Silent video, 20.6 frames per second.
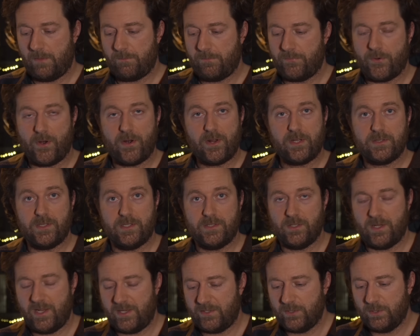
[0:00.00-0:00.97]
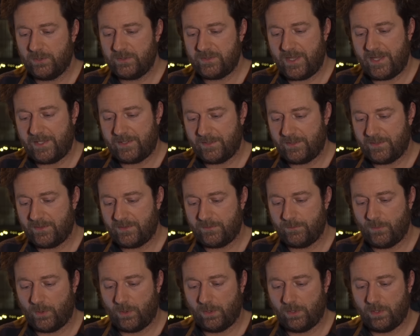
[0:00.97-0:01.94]
product. It looks like
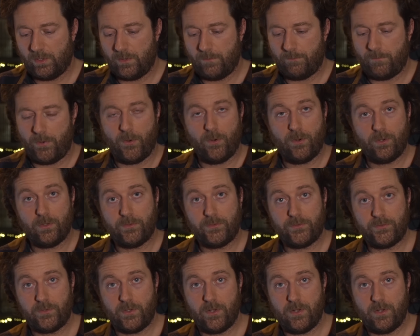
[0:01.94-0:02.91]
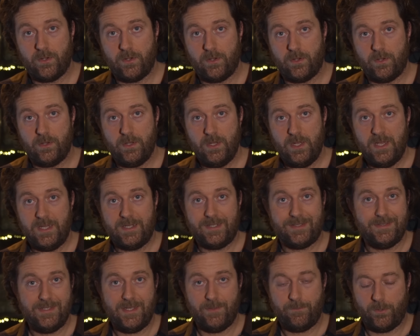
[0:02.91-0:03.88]
small pearls,
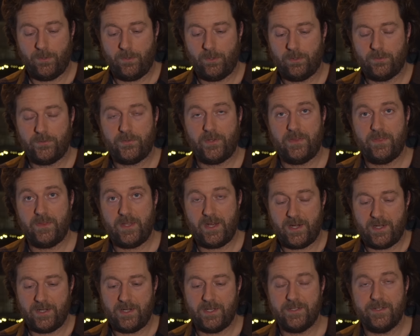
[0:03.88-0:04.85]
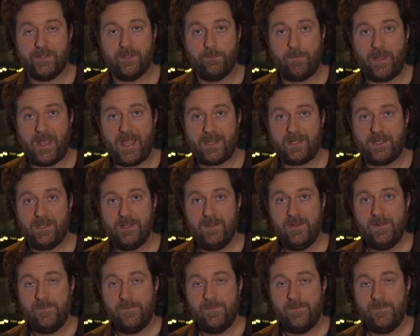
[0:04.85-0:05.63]
clear pearls, and they're in a little bag.